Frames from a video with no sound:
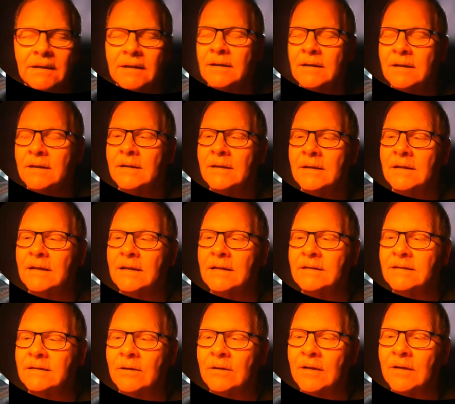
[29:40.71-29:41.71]
And so
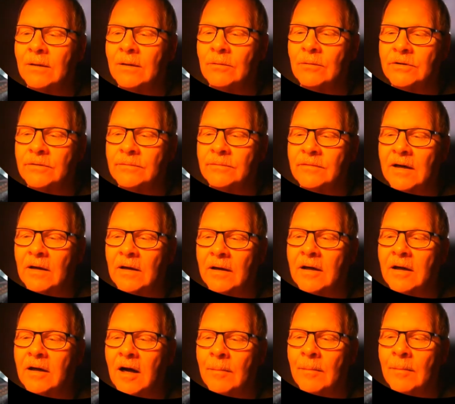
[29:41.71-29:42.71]
that was fairly
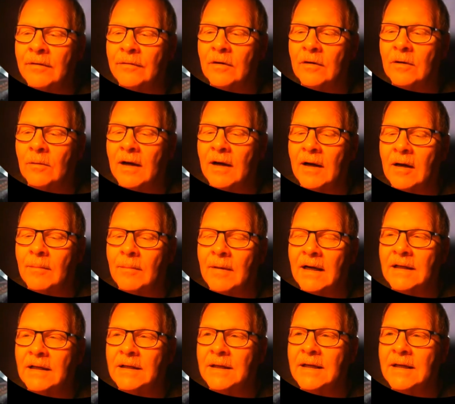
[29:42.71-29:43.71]
common for a while back in the
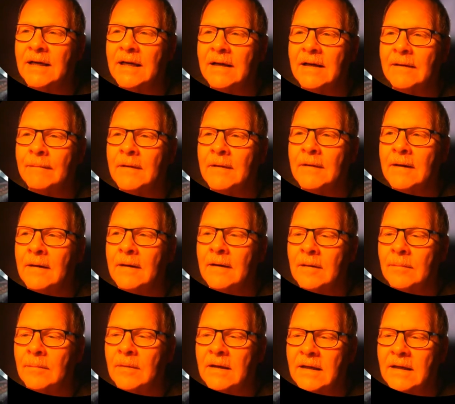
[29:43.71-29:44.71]
day. But
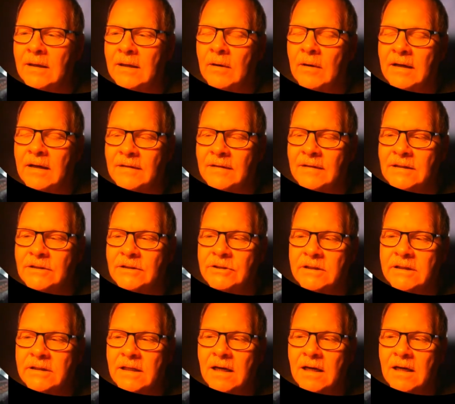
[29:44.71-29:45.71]
anyway, this should
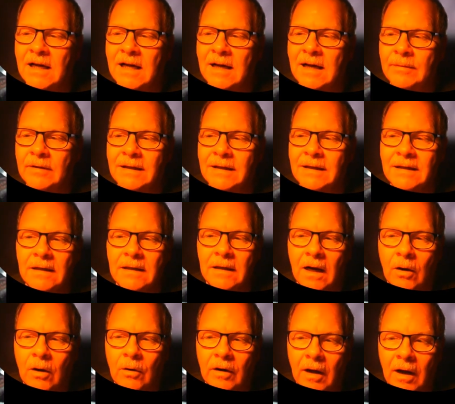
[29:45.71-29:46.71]
not happen. On
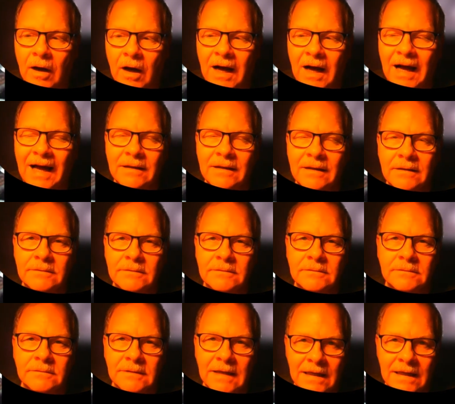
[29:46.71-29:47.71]
a hot
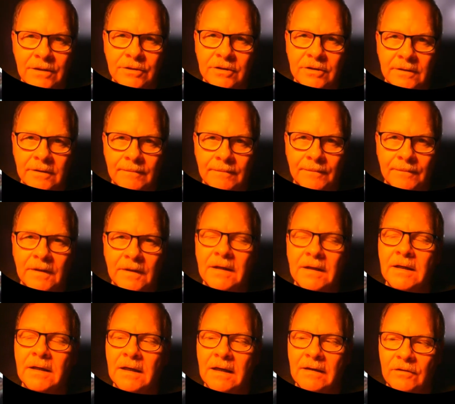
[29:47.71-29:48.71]
engine,
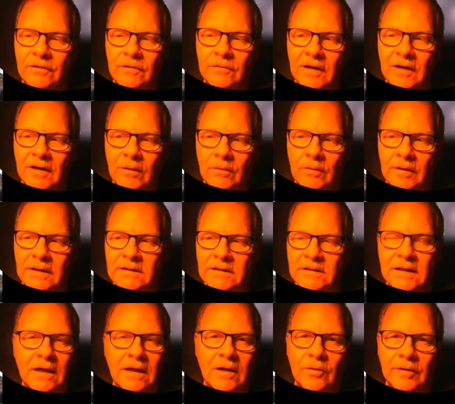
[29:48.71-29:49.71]
If you've got one that's not
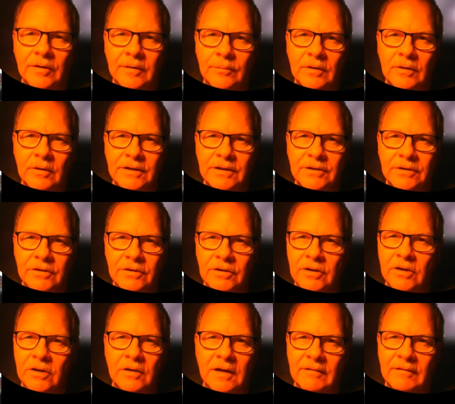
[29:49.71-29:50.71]
holding pressure, you're going to
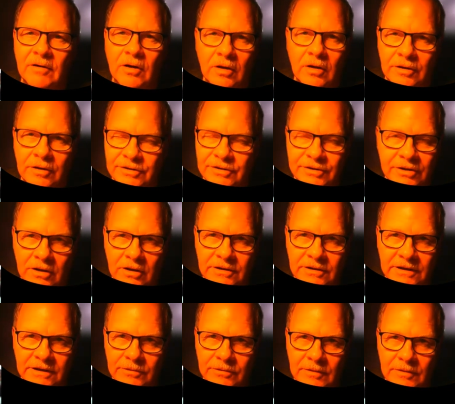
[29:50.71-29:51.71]
have a hard to start
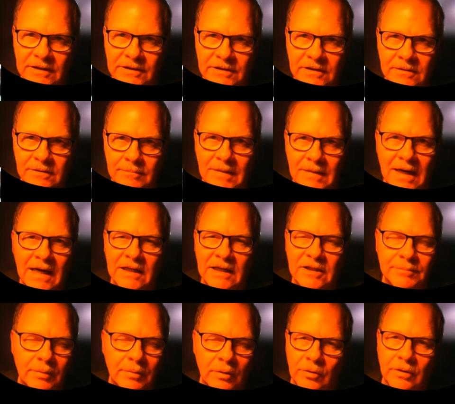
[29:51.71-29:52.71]
situation. My
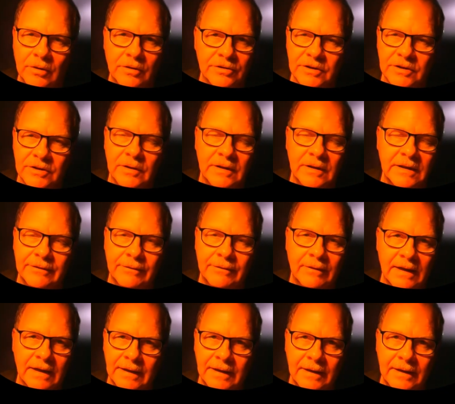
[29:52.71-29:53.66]
Explorer is doing this right now.